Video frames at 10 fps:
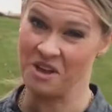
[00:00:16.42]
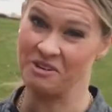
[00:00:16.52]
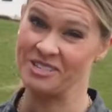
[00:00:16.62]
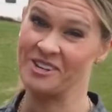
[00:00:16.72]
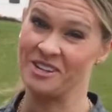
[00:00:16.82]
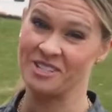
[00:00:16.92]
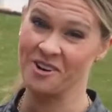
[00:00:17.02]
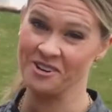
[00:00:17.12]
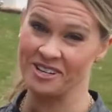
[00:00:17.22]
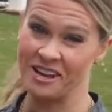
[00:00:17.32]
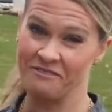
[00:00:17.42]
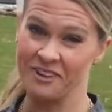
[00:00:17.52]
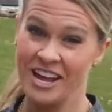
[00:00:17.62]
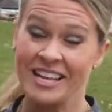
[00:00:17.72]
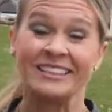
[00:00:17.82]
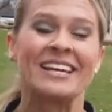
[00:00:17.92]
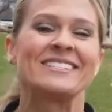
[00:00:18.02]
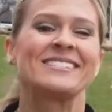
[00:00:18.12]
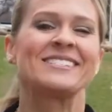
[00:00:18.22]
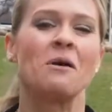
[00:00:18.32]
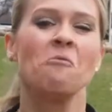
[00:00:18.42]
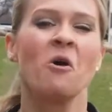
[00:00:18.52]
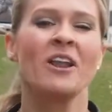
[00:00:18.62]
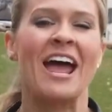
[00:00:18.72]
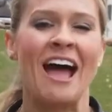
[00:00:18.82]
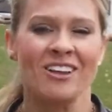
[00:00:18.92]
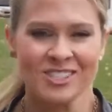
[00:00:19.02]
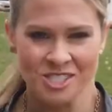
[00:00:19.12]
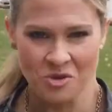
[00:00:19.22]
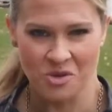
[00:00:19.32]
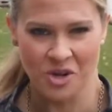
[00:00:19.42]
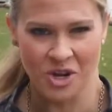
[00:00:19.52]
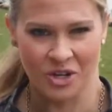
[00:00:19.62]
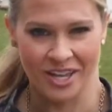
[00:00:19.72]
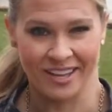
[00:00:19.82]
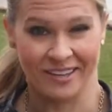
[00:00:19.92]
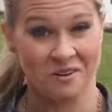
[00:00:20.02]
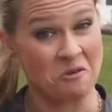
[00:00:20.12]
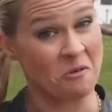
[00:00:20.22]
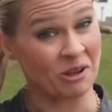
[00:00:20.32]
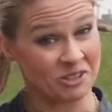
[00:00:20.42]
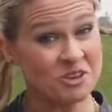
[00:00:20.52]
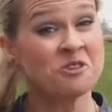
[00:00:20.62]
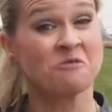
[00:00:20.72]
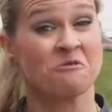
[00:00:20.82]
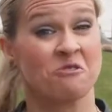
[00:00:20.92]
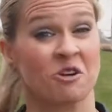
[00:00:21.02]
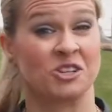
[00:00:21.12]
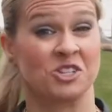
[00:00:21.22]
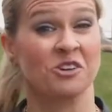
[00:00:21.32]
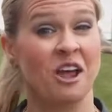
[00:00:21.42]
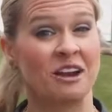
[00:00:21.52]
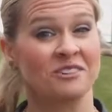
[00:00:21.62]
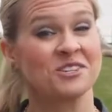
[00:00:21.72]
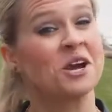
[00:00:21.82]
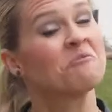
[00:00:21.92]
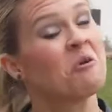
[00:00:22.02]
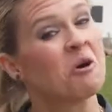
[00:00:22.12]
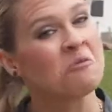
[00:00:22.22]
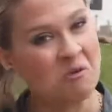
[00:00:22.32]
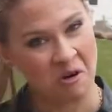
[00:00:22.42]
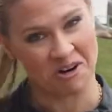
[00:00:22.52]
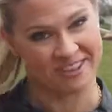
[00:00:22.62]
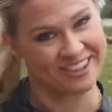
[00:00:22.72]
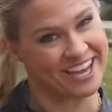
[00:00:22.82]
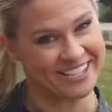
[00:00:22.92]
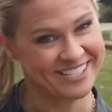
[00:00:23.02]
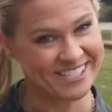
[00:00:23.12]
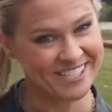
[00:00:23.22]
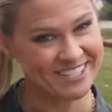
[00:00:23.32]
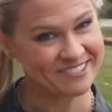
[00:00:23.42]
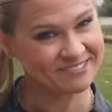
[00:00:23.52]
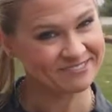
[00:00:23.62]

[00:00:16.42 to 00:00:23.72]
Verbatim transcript: There is an alternative. Let someone else do the cooking while you focus your energy on more important things.